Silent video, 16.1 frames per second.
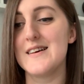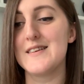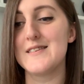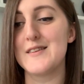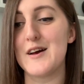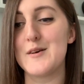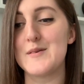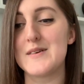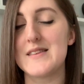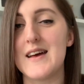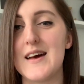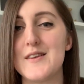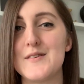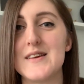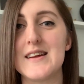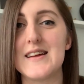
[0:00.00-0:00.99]
now with
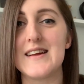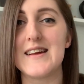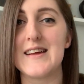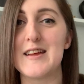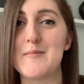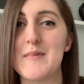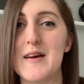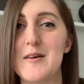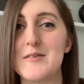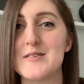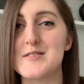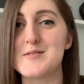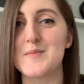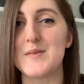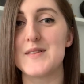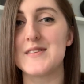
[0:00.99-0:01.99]
Henry he may
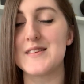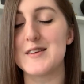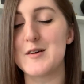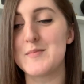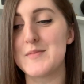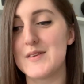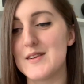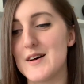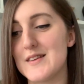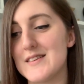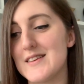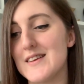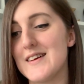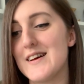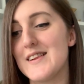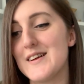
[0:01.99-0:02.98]
just want it up a lot
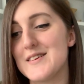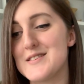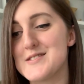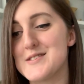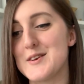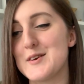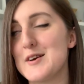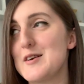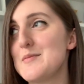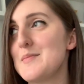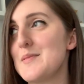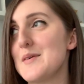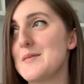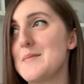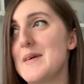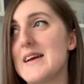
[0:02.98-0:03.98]
sooner,
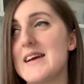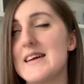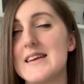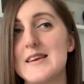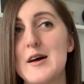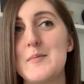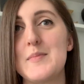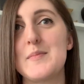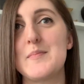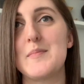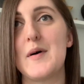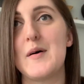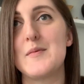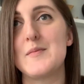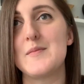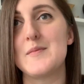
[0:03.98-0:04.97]
but we might get it up.
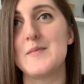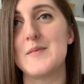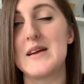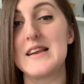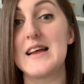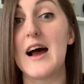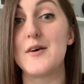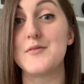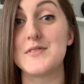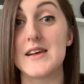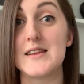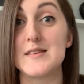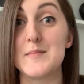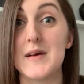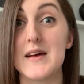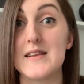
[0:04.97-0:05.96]
But we'd have to get
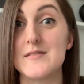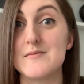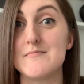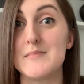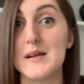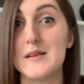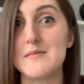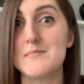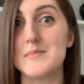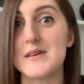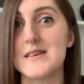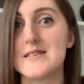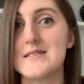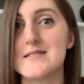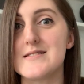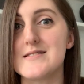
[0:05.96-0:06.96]
the bed built
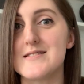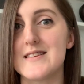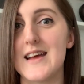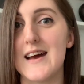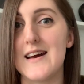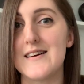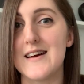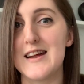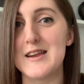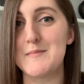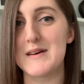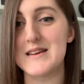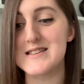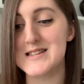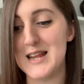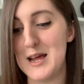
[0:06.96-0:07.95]
because yeah, I need my
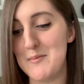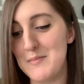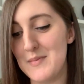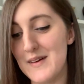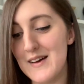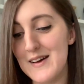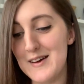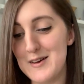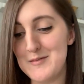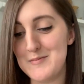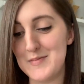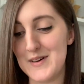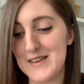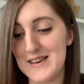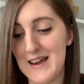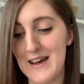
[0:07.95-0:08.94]
sleep.
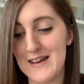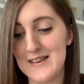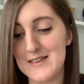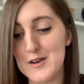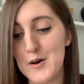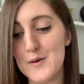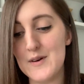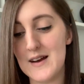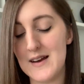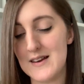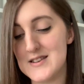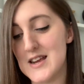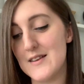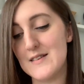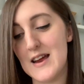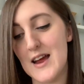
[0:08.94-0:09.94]
But no,
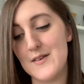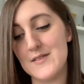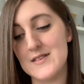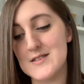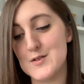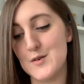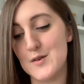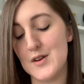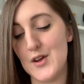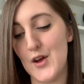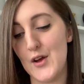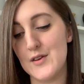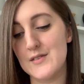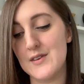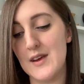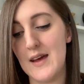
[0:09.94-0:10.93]
generally everything's going good.